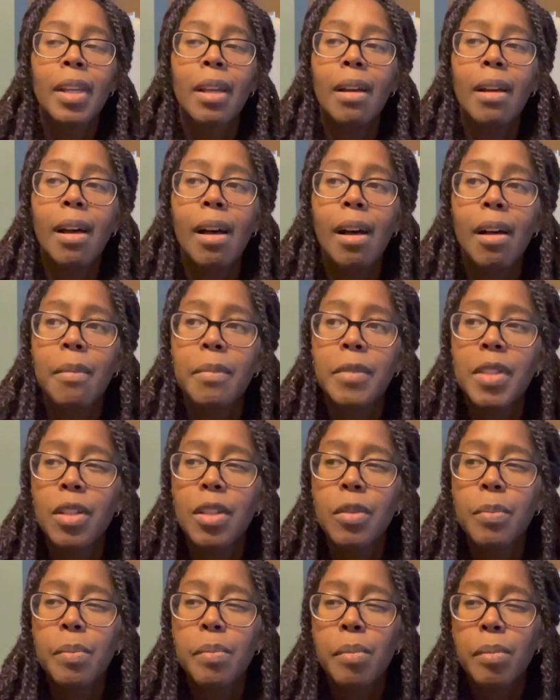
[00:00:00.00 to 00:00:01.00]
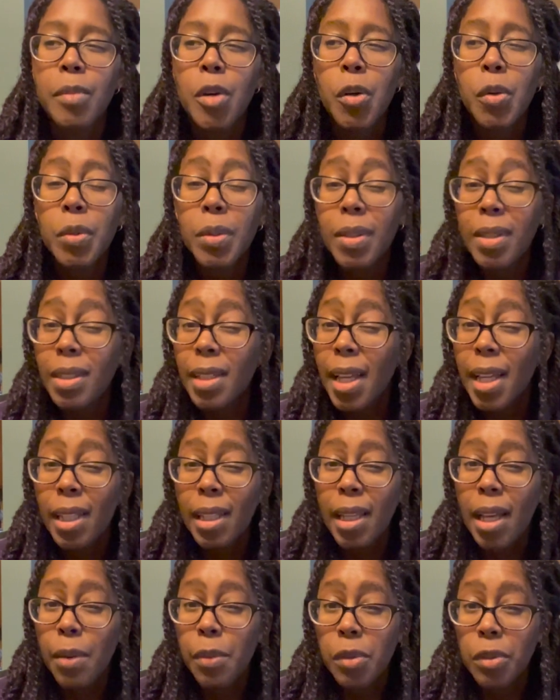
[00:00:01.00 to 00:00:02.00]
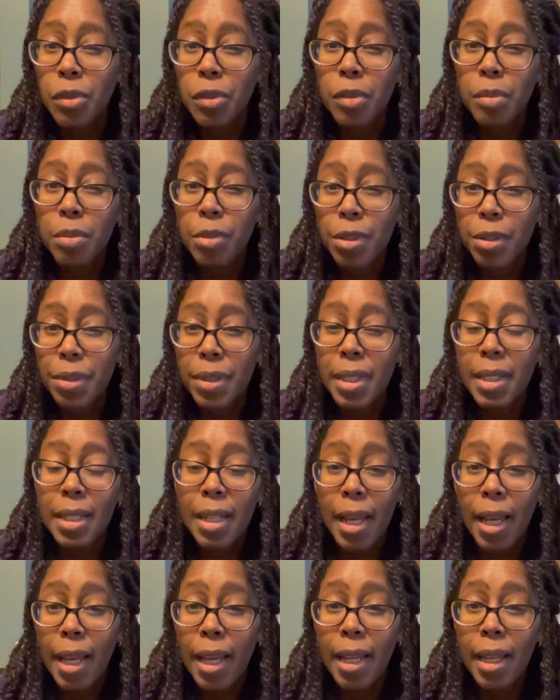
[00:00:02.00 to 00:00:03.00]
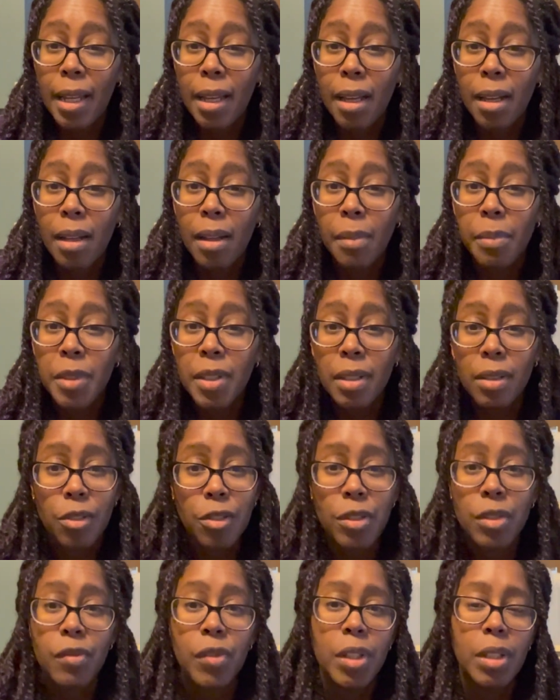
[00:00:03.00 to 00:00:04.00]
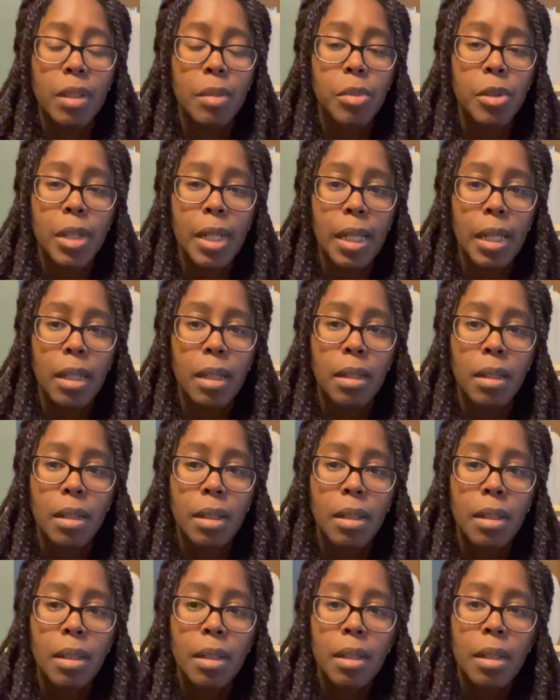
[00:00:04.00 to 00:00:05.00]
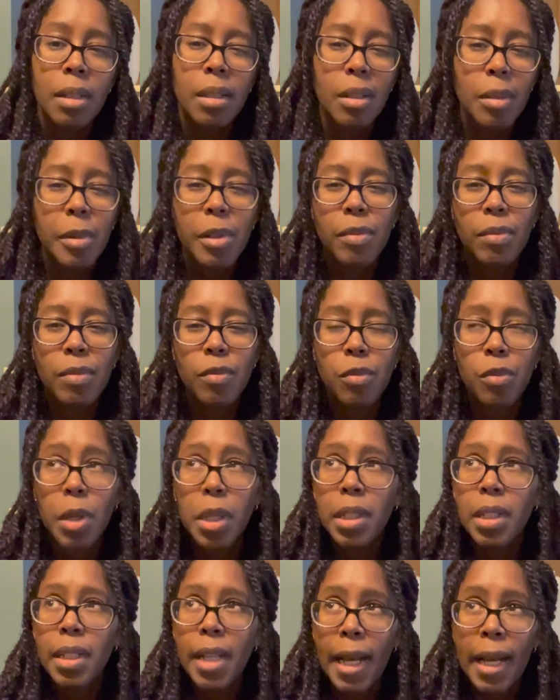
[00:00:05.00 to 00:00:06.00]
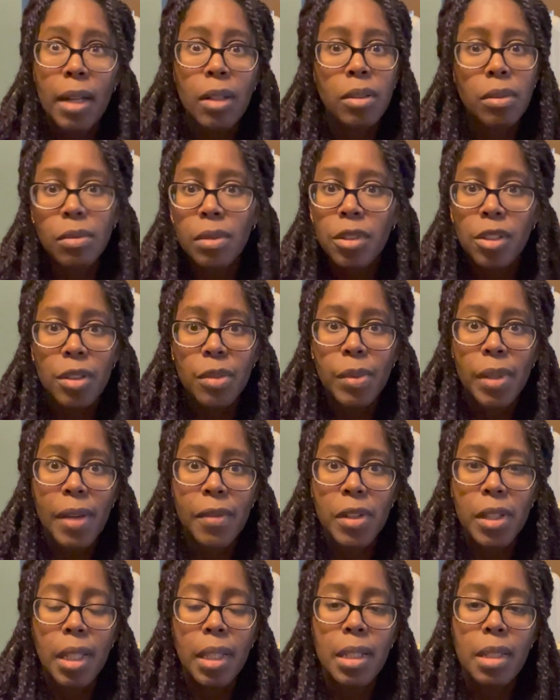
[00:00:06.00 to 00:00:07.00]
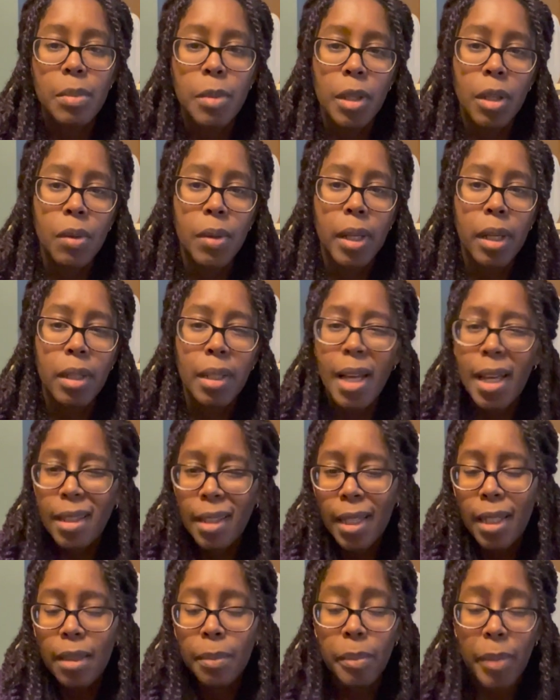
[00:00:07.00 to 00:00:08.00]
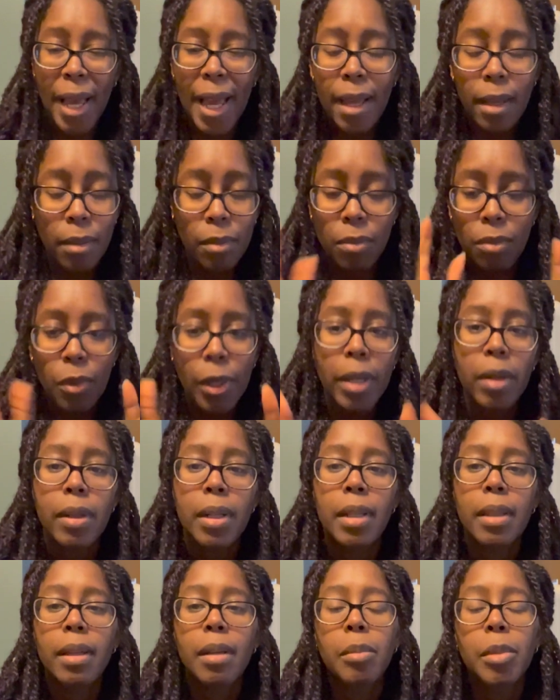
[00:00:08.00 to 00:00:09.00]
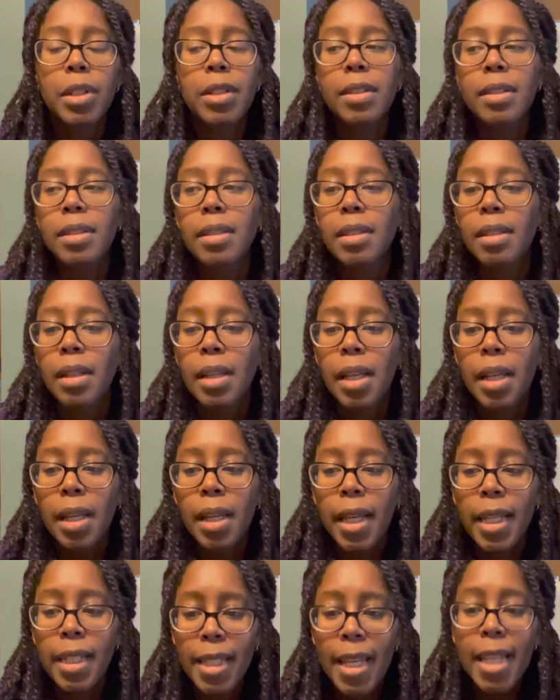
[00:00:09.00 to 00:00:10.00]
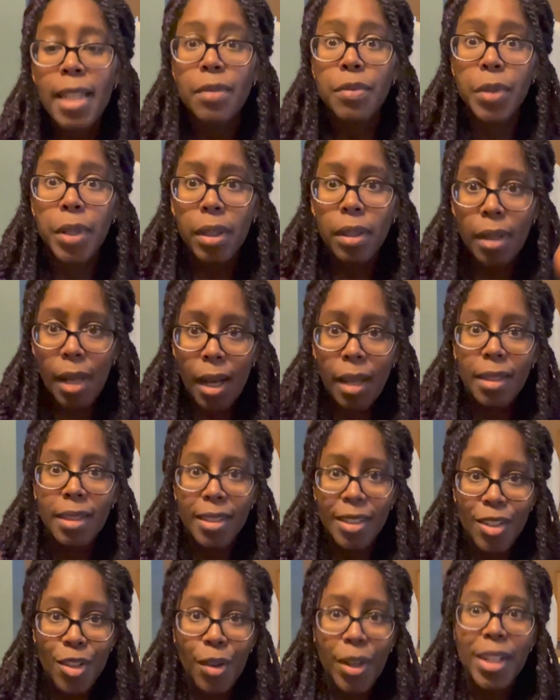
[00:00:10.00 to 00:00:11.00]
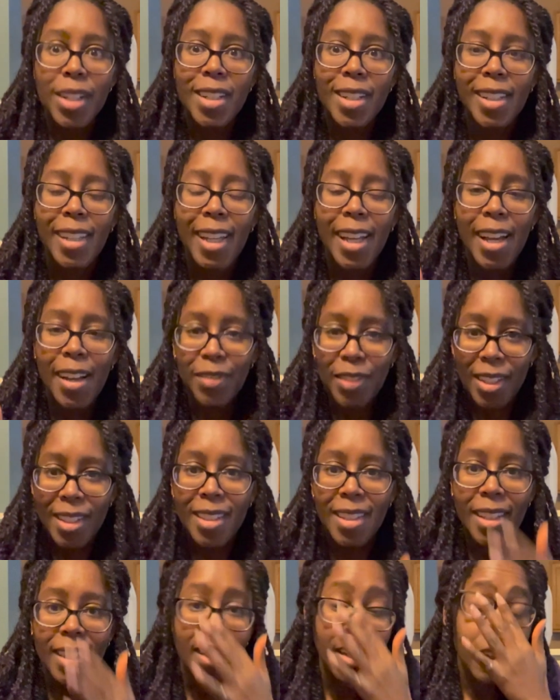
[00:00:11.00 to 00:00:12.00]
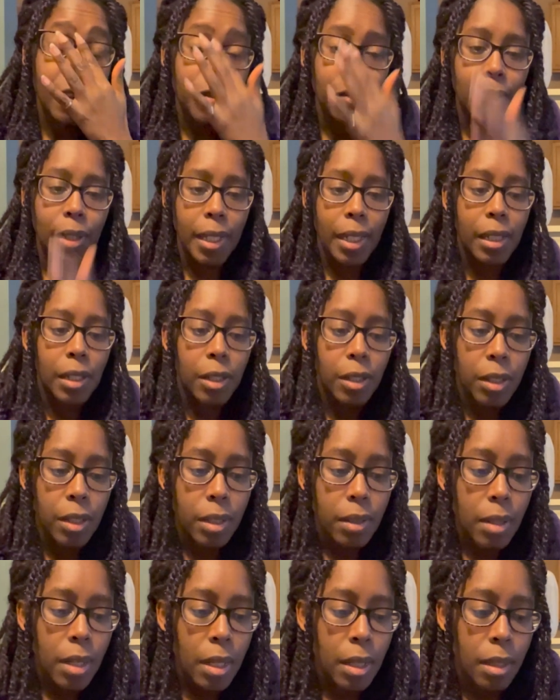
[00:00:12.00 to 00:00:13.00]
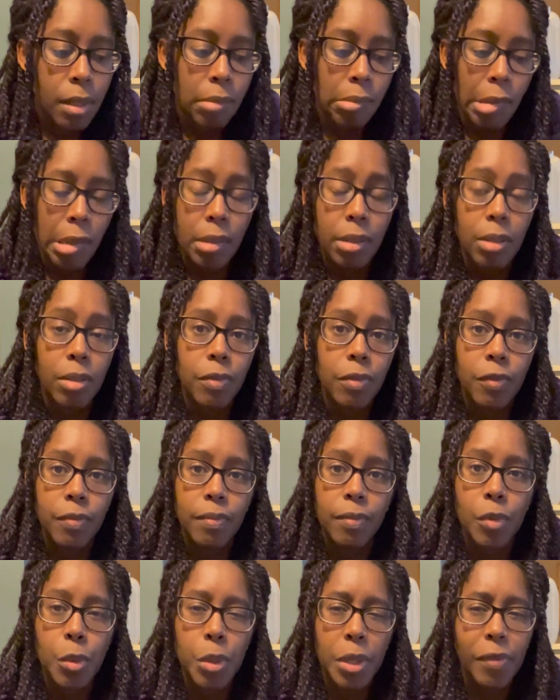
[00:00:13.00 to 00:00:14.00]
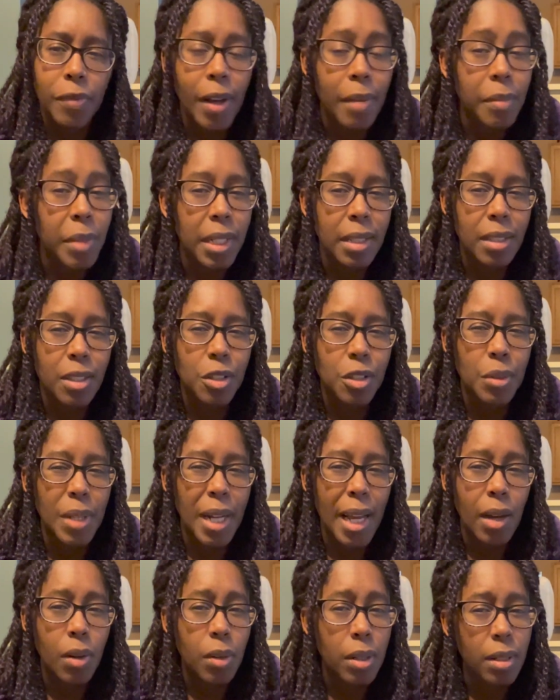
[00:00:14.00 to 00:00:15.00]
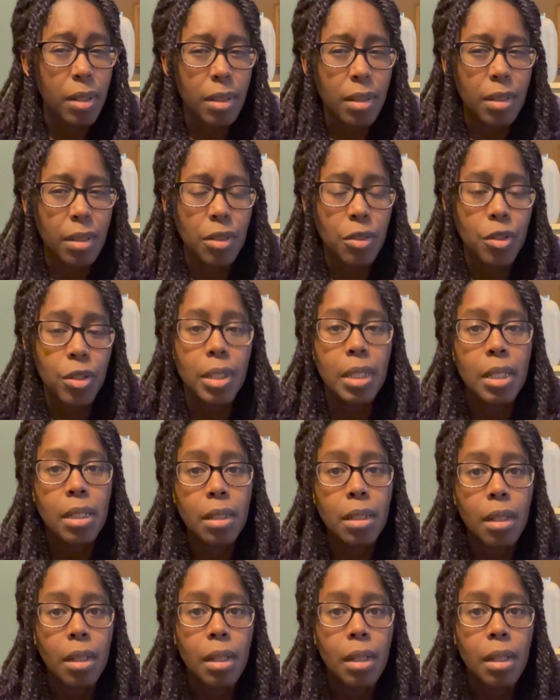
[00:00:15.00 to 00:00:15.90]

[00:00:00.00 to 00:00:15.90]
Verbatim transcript: Um, so most likely I won't do a portrait today. I'm um, still just feeling pretty, a little bit run down just with everything that's been going on. Not like a bad way or anything, but just, it takes real concentration. Like I have to sit there for like a good, I don't know, 45 minutes to an hour usually